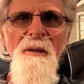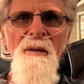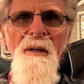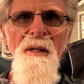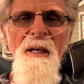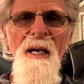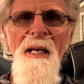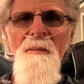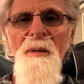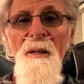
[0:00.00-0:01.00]
and I
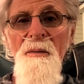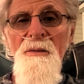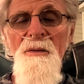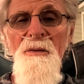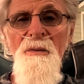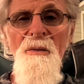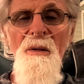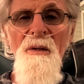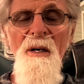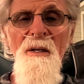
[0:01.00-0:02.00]
hadn't been able to do a
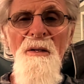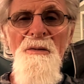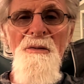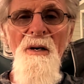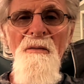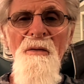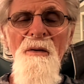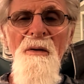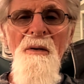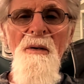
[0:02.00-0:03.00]
lot of the stuff,
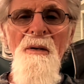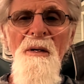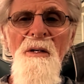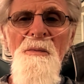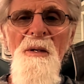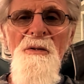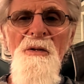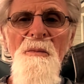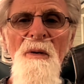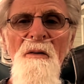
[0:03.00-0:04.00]

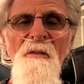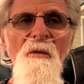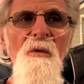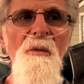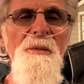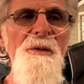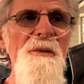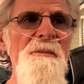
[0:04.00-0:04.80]
especially my forms.